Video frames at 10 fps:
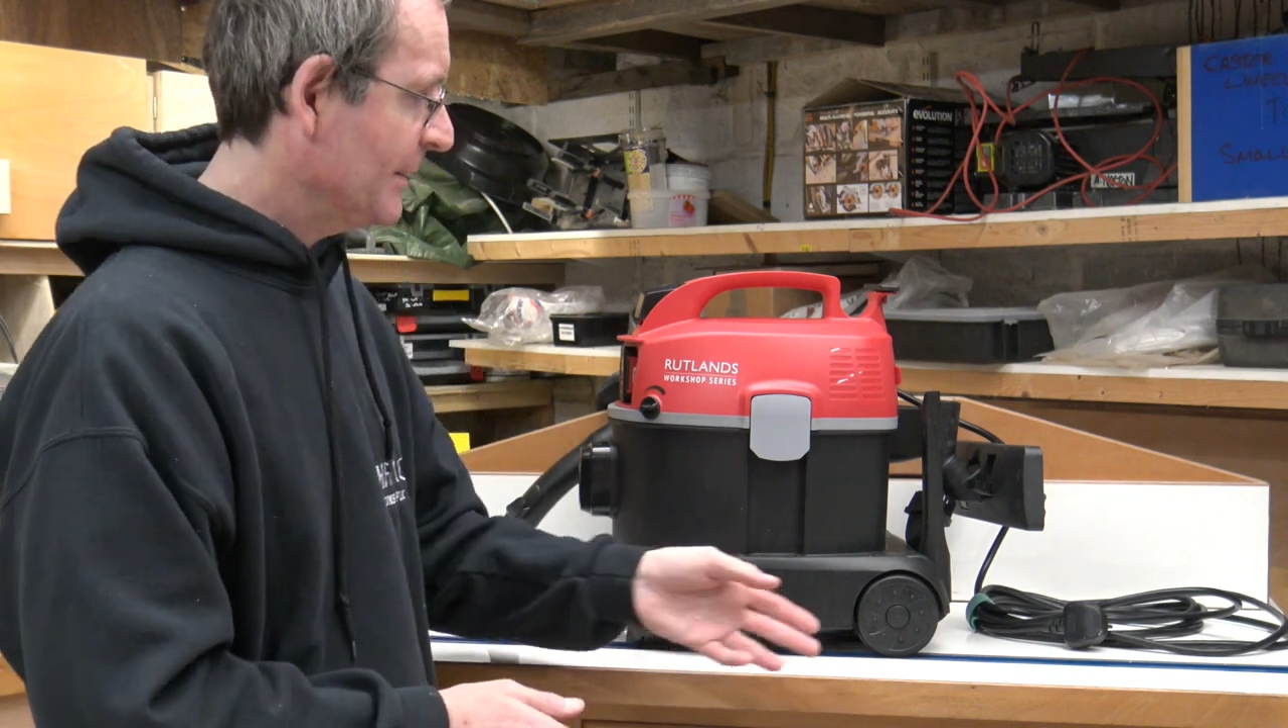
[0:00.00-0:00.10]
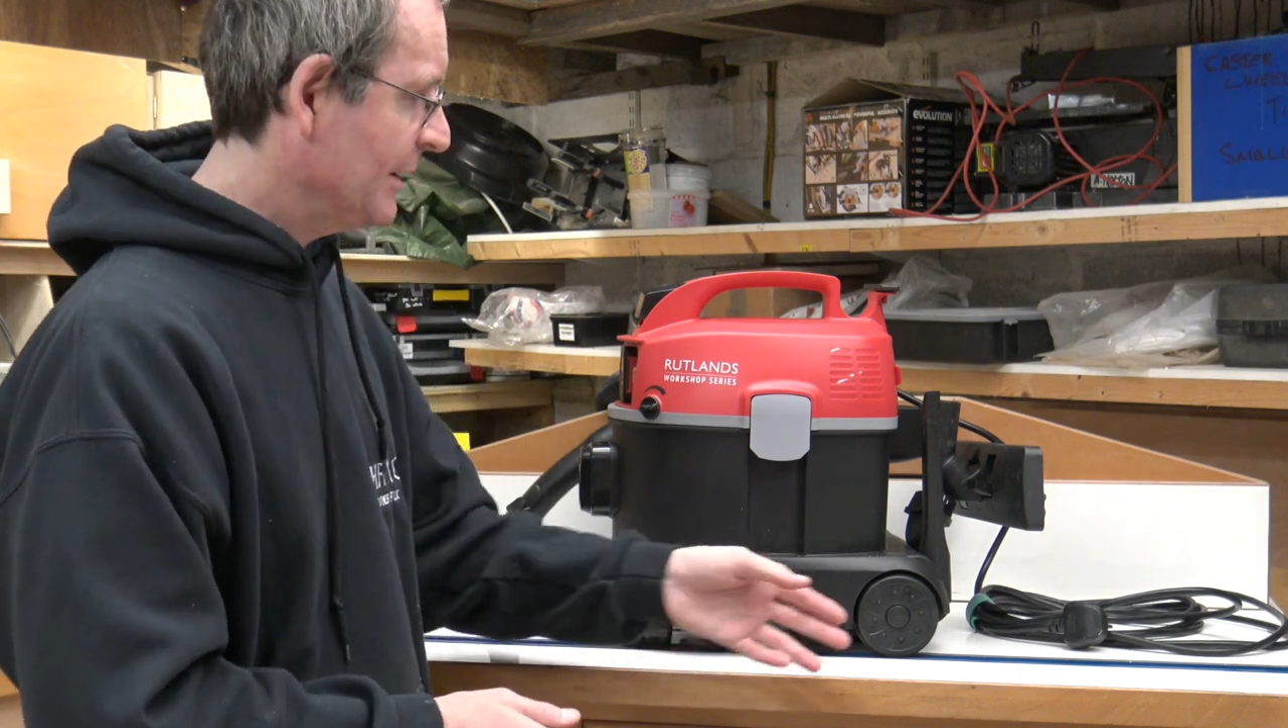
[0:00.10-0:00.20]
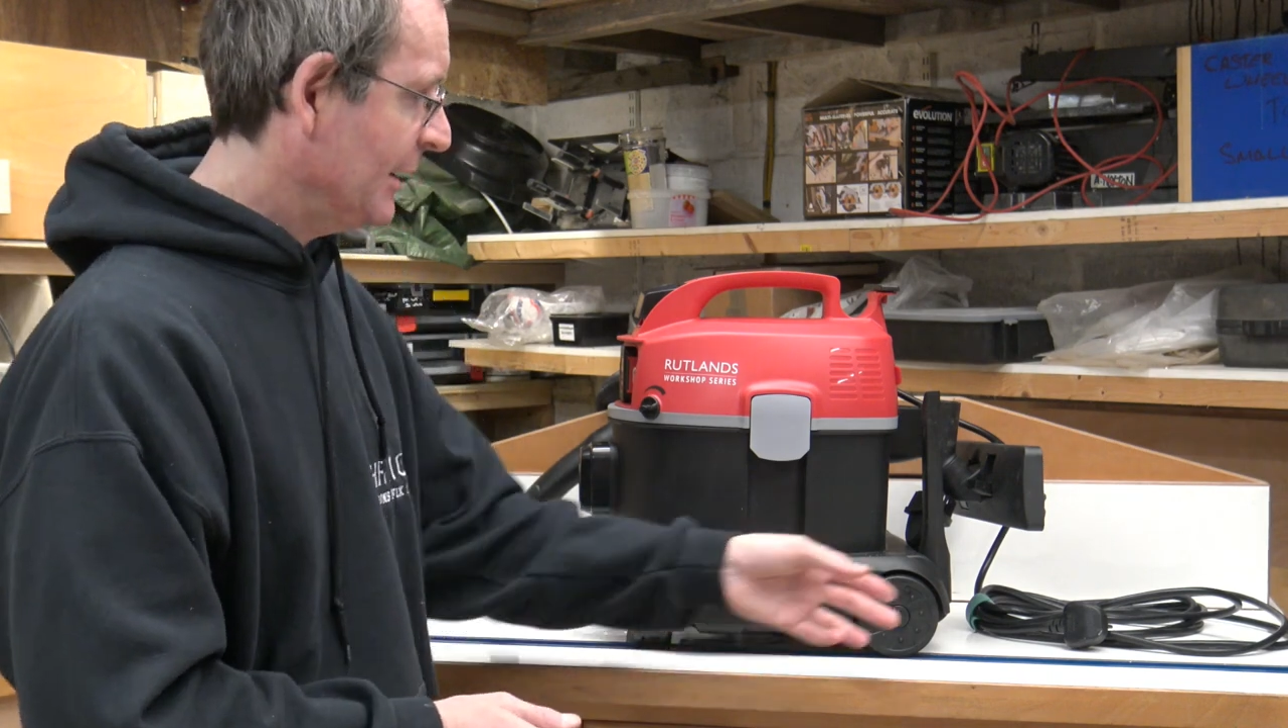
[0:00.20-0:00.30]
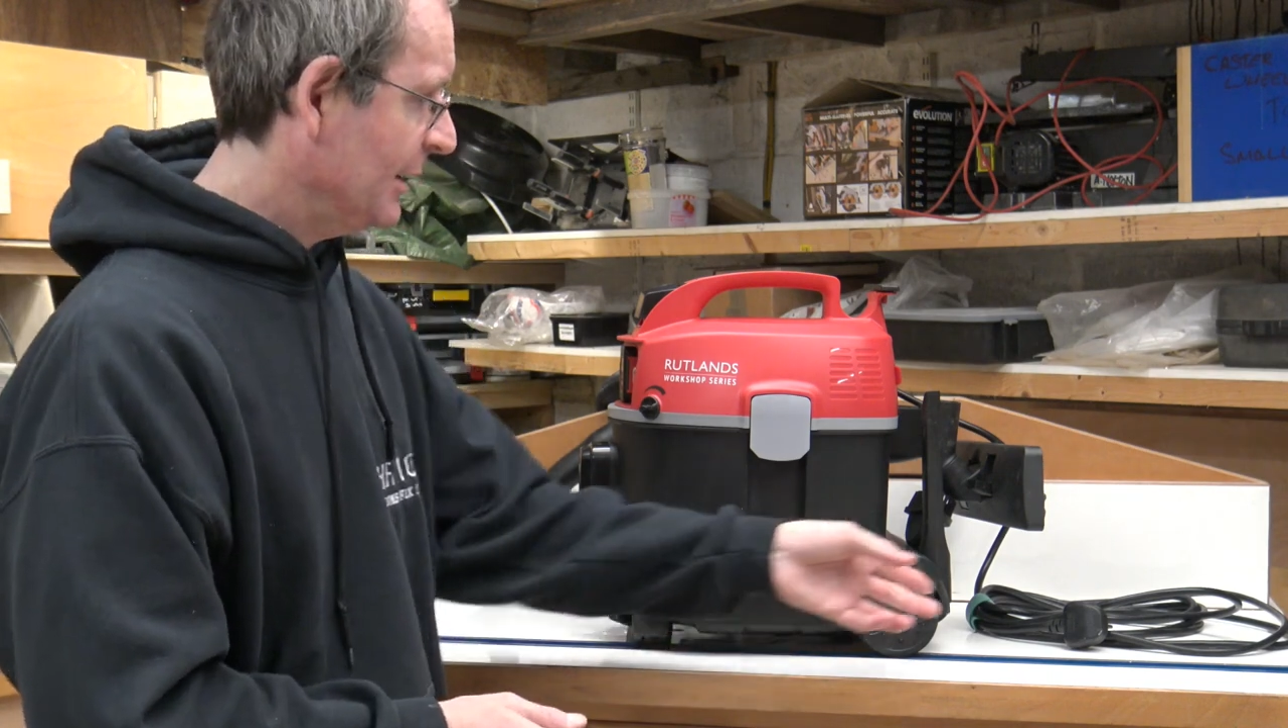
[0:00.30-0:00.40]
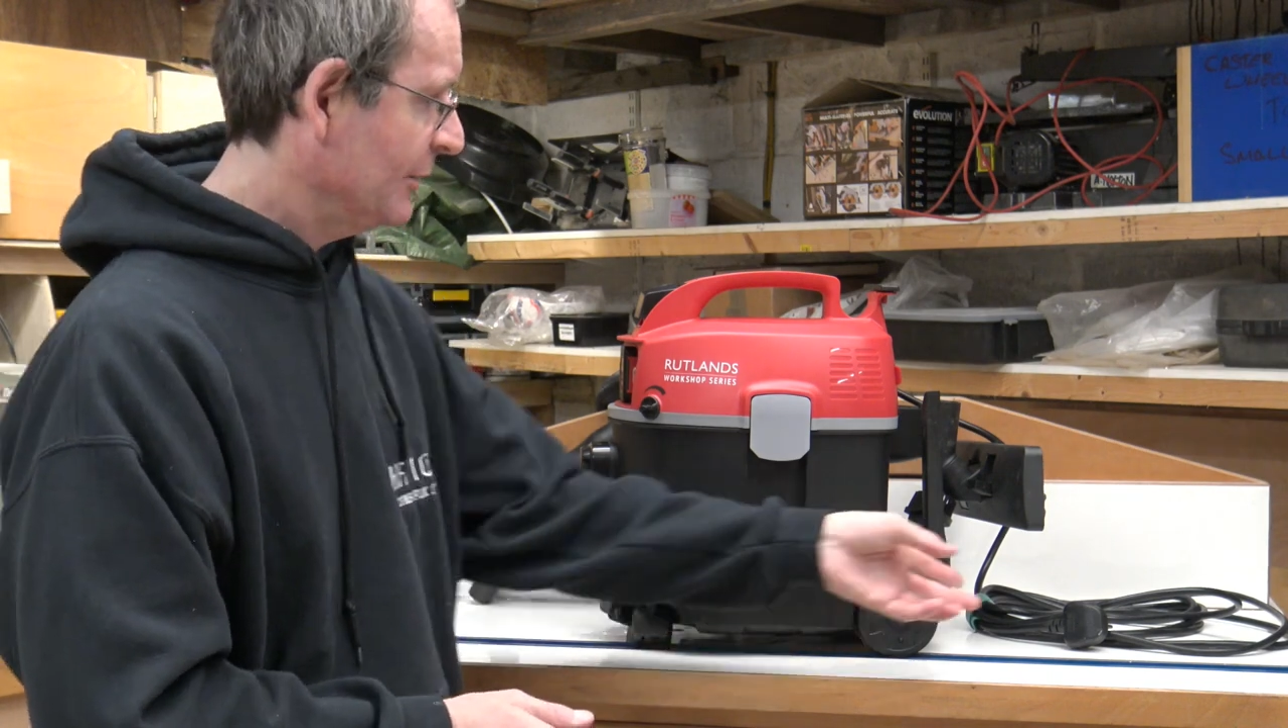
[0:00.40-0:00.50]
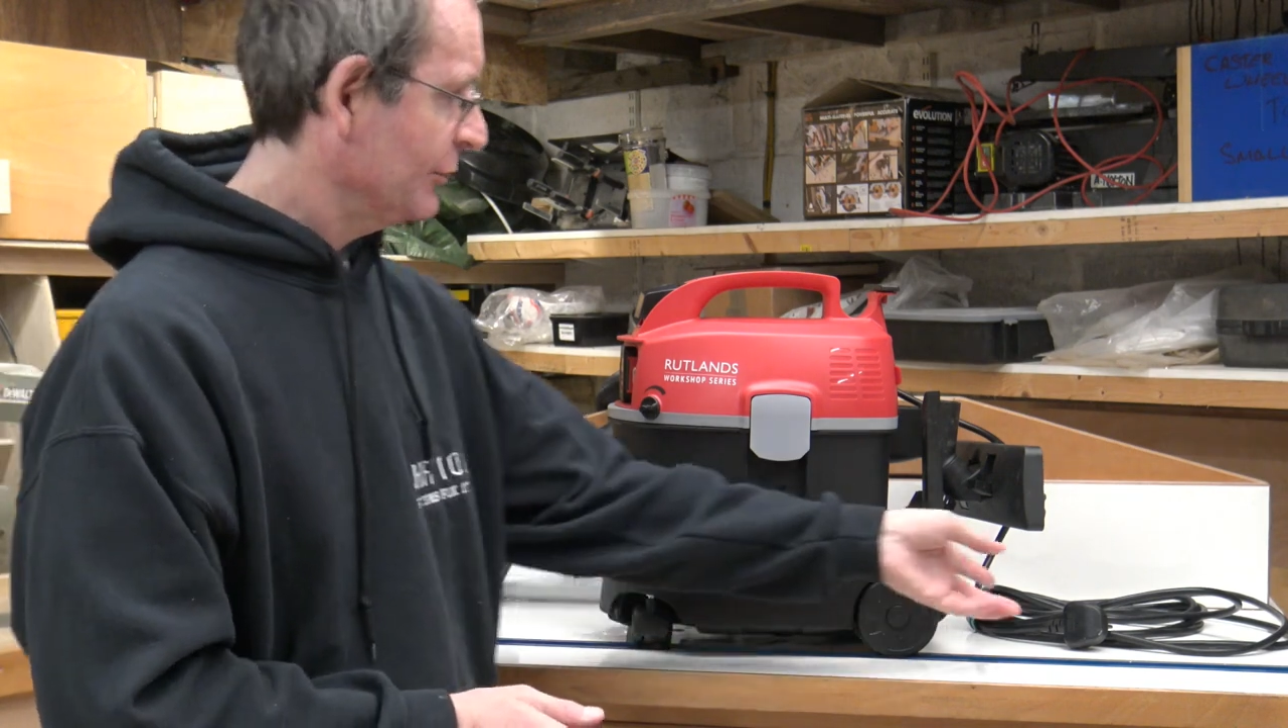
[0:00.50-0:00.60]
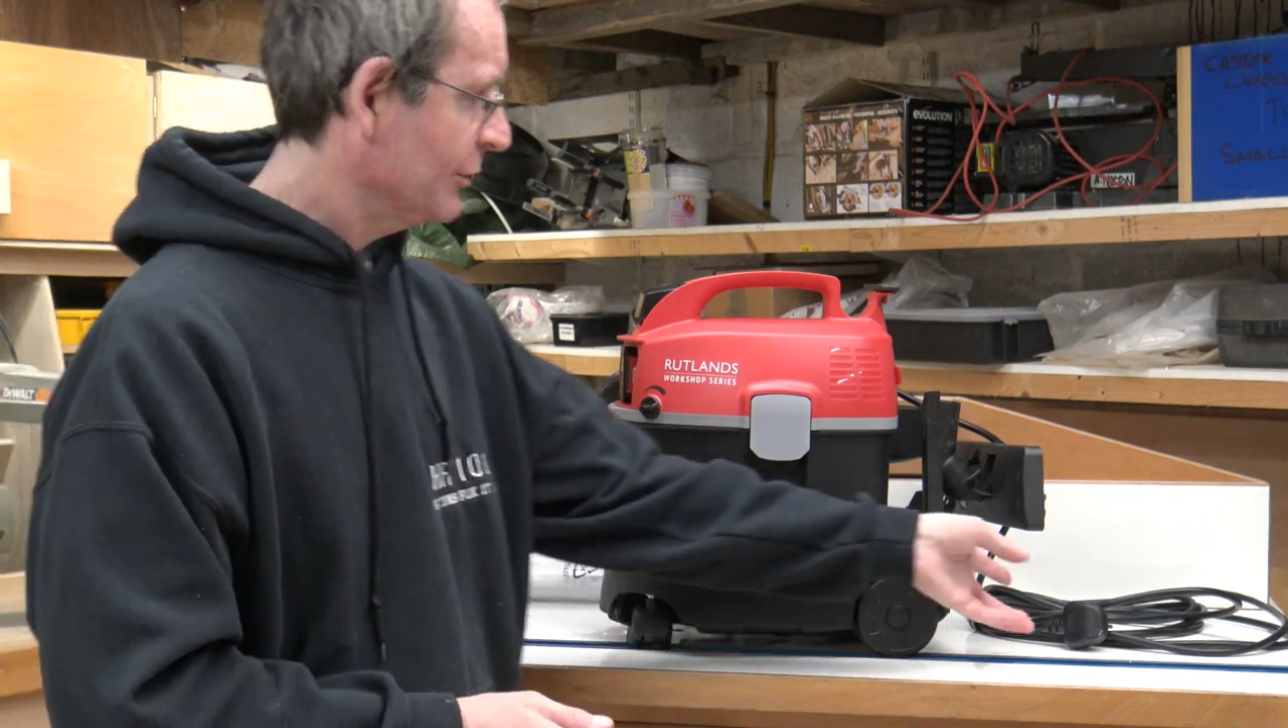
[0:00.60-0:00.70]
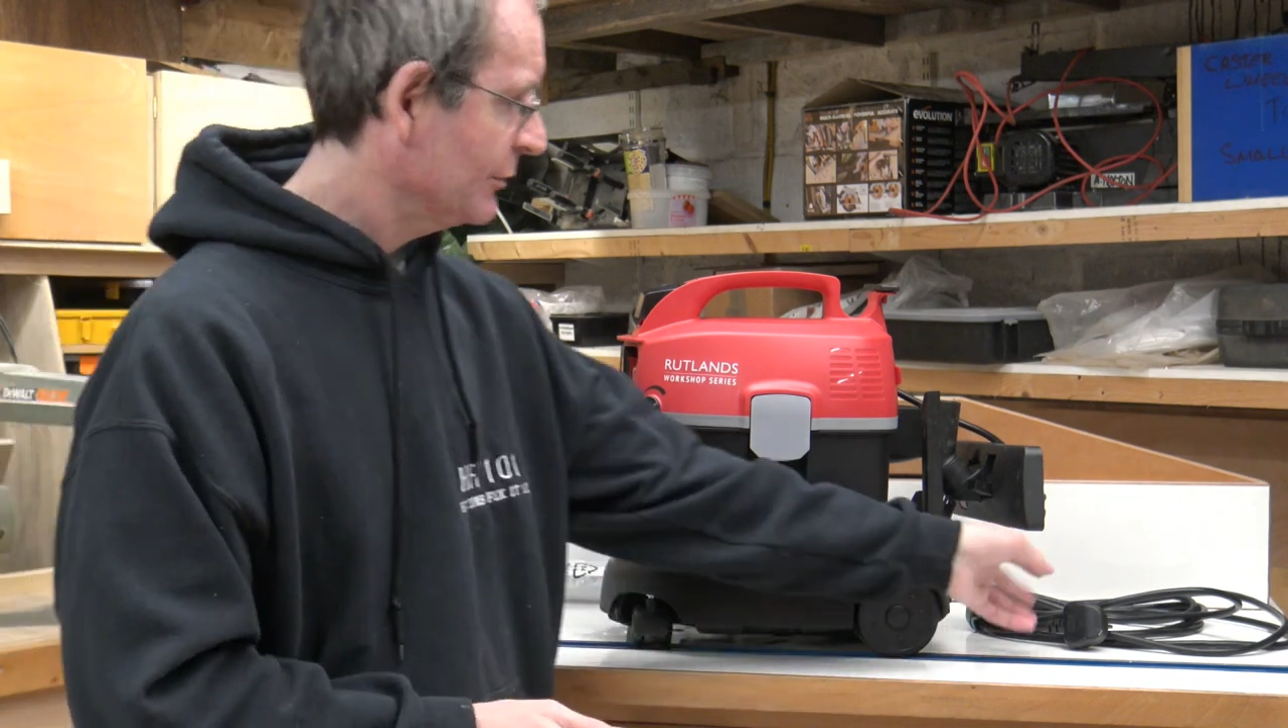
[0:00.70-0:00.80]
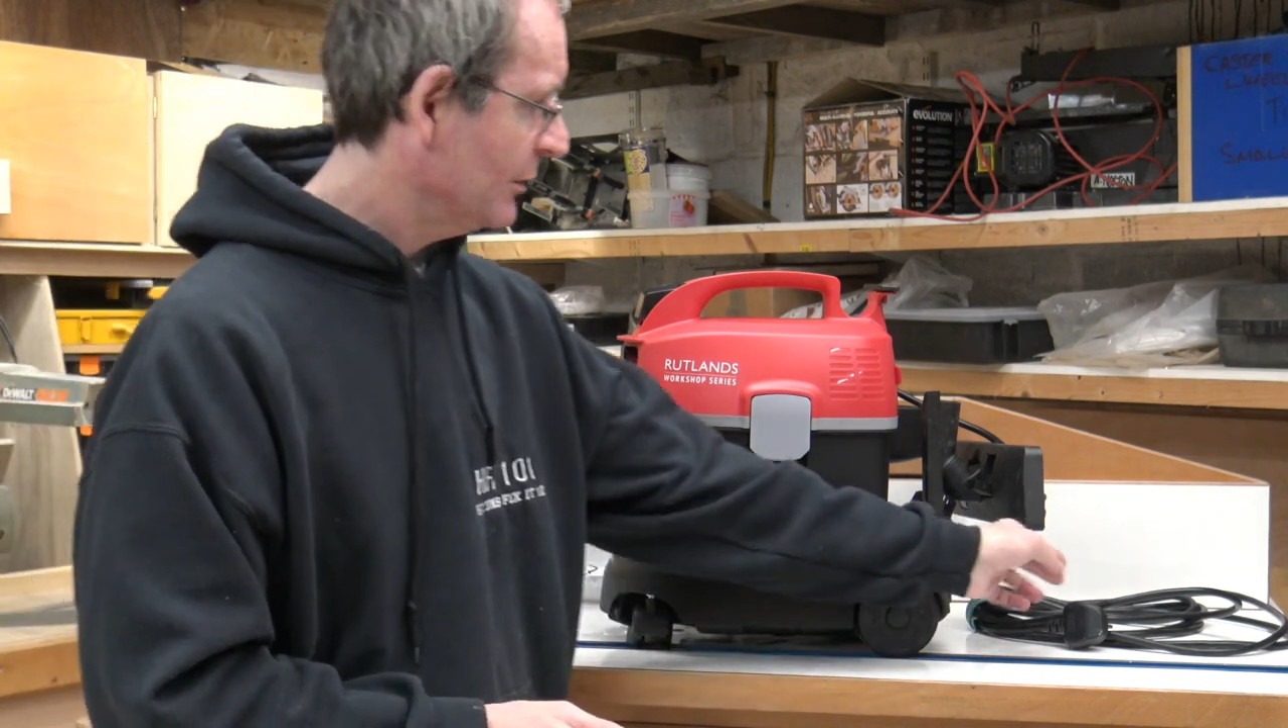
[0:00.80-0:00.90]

It has